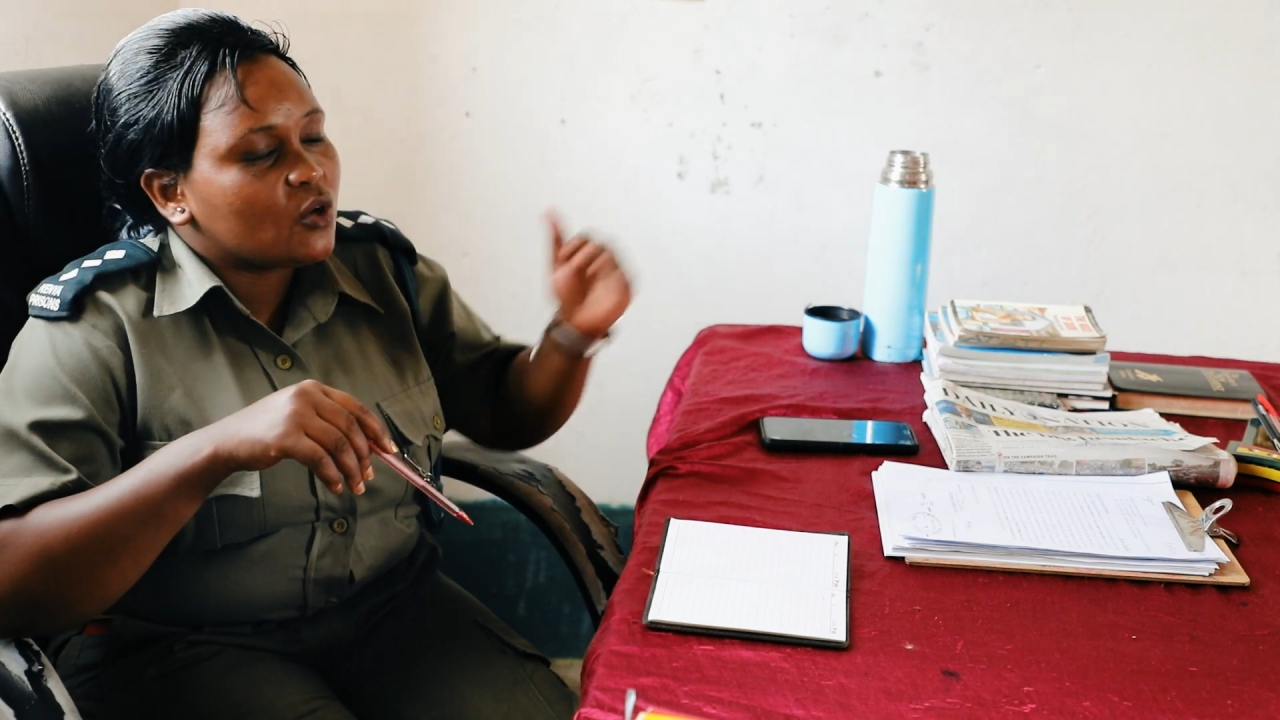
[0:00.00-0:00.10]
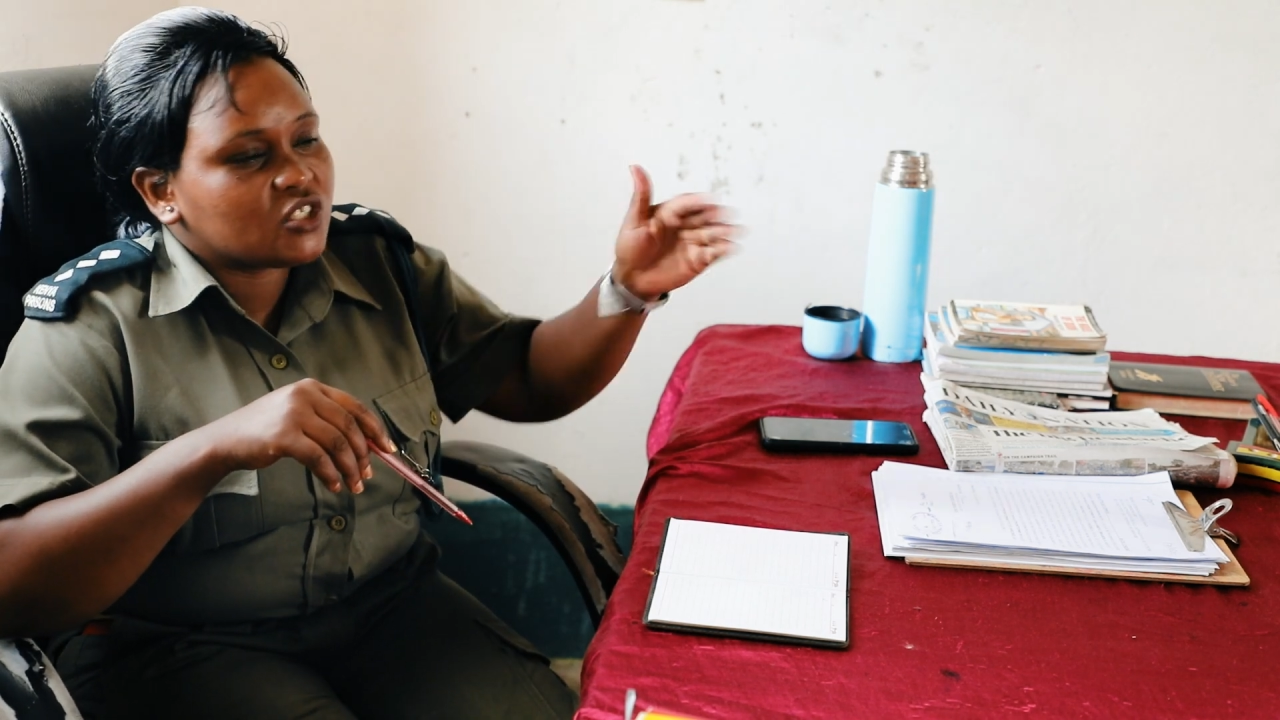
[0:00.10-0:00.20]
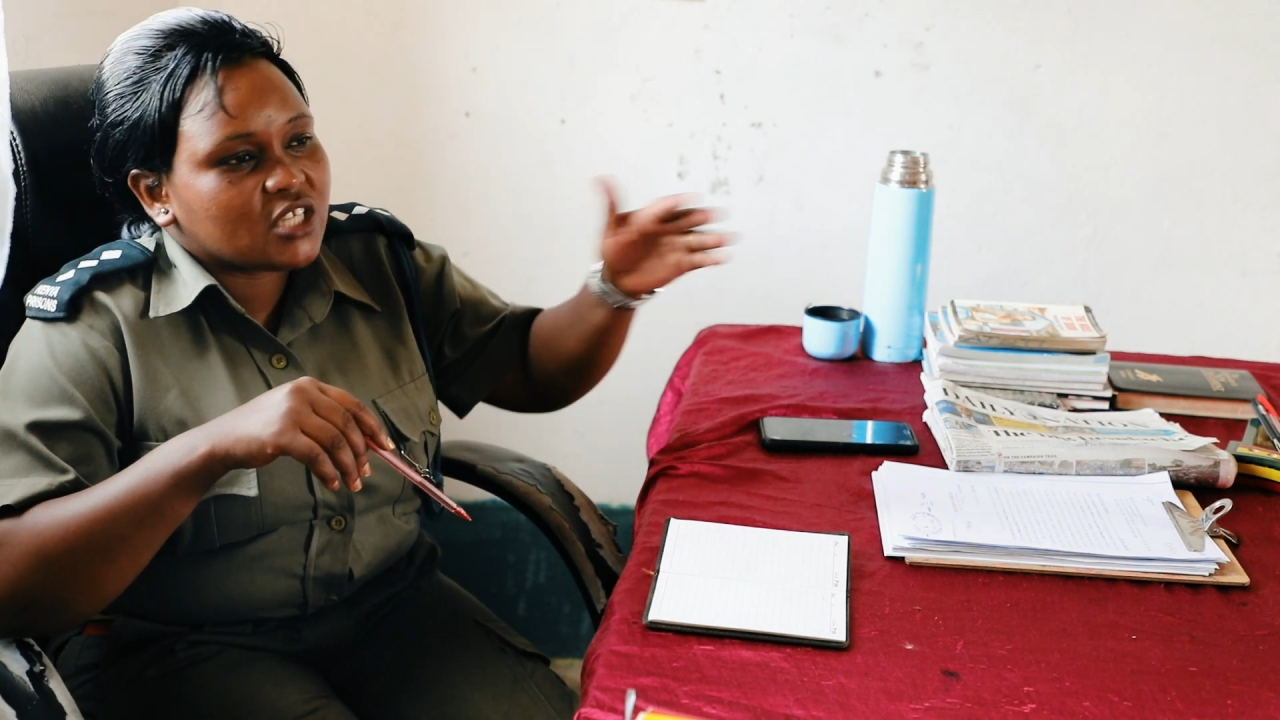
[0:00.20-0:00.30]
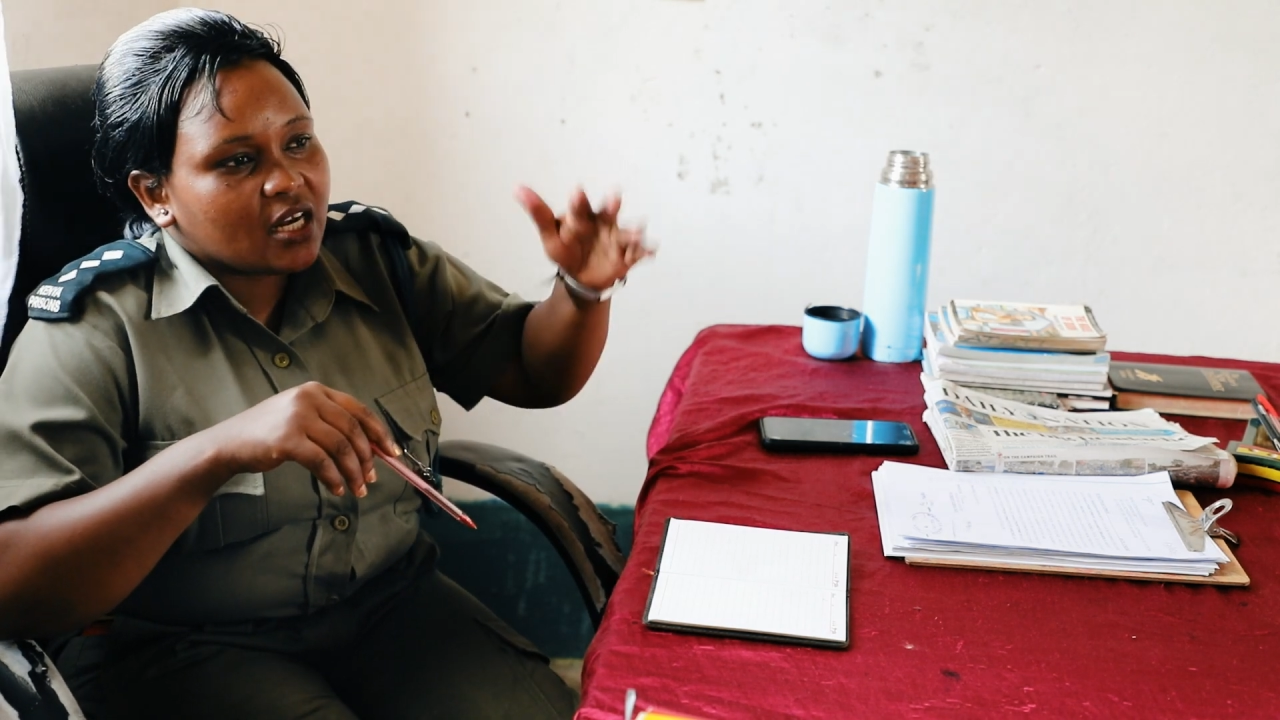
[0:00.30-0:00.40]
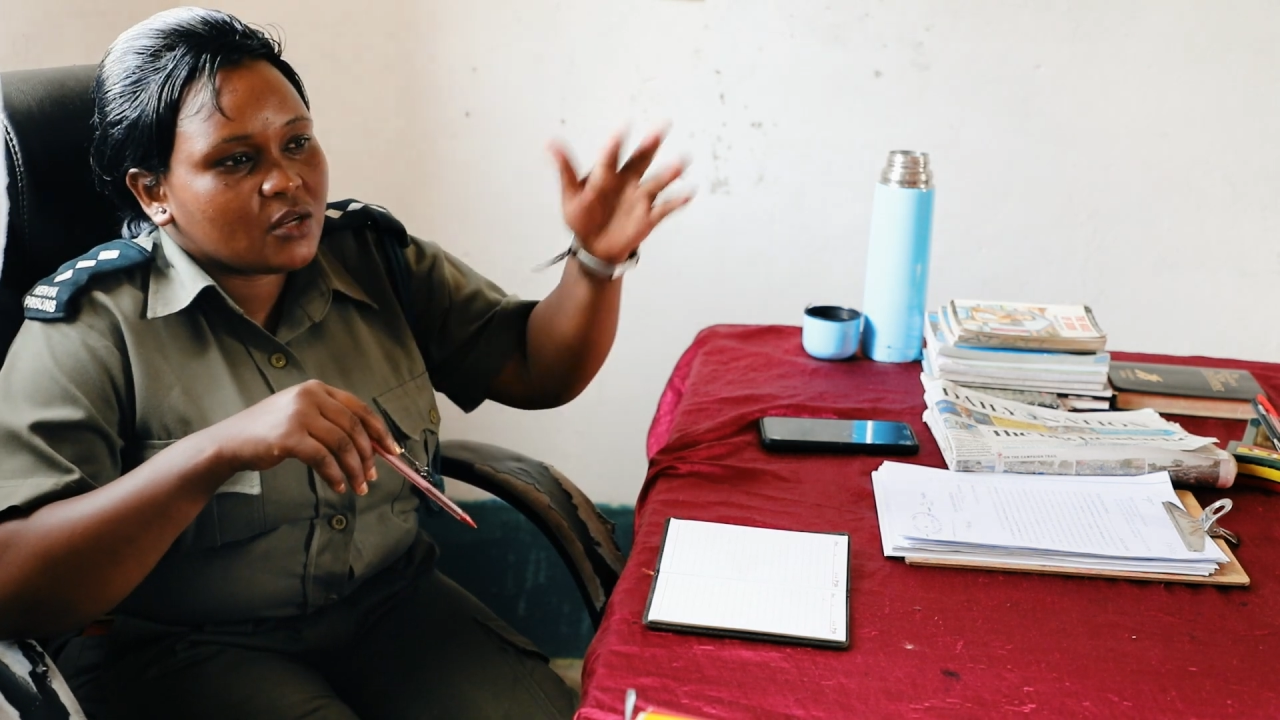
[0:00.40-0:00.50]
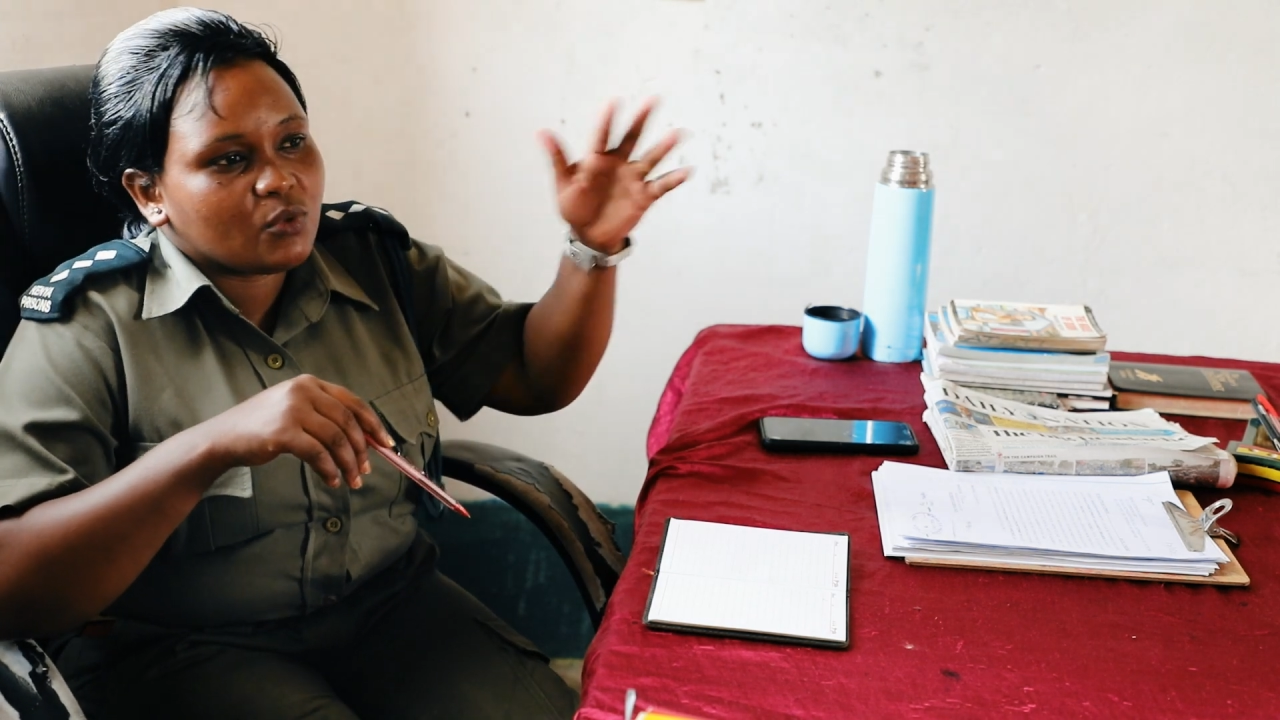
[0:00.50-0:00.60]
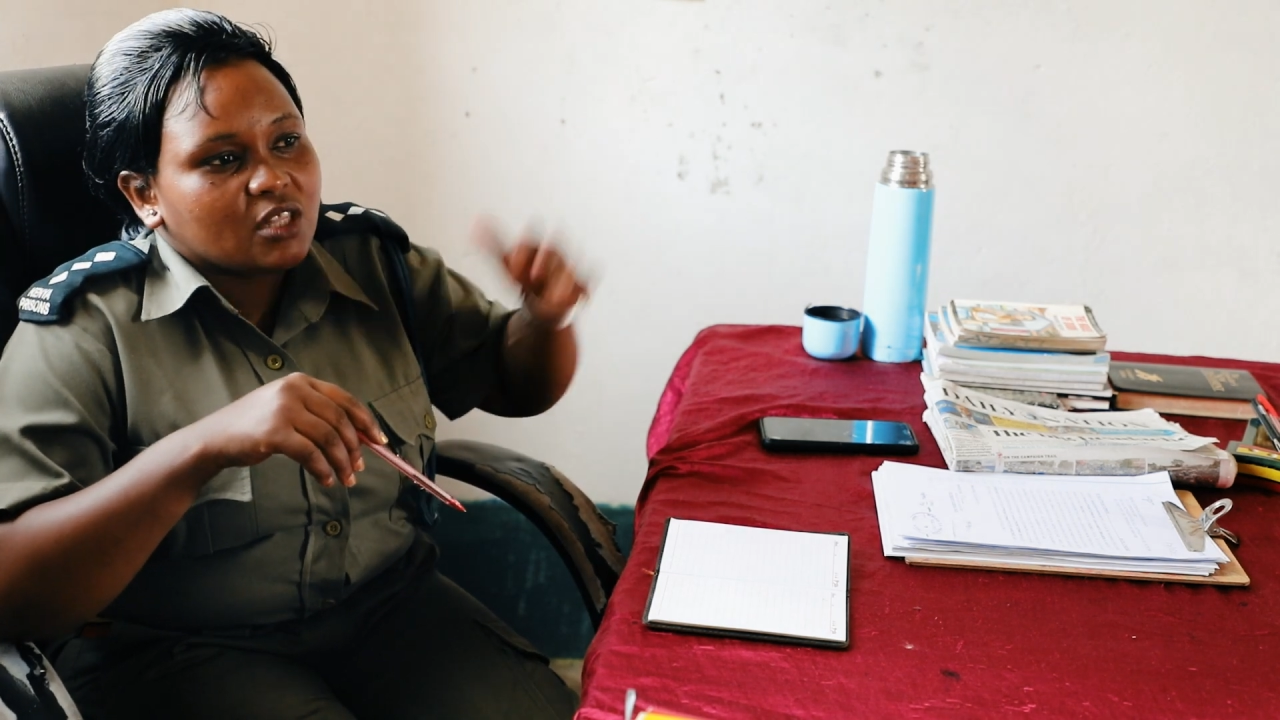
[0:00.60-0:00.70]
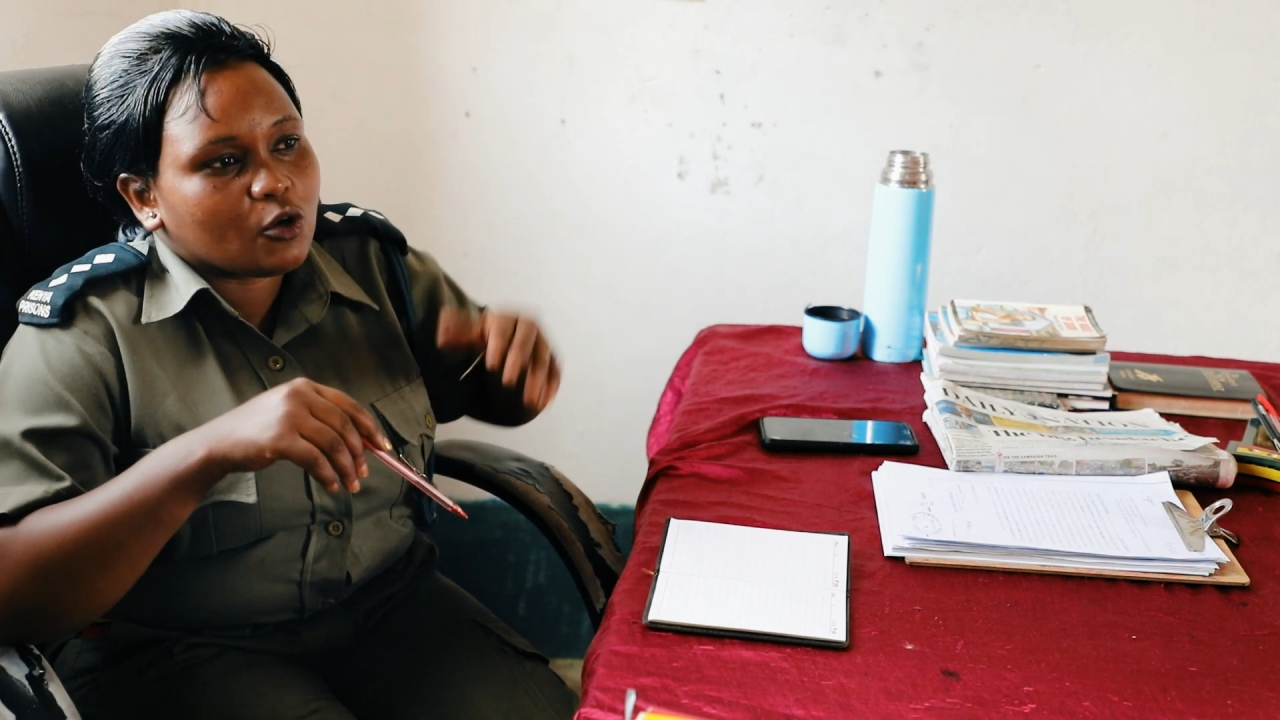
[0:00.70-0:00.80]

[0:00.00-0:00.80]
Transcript: sharing with the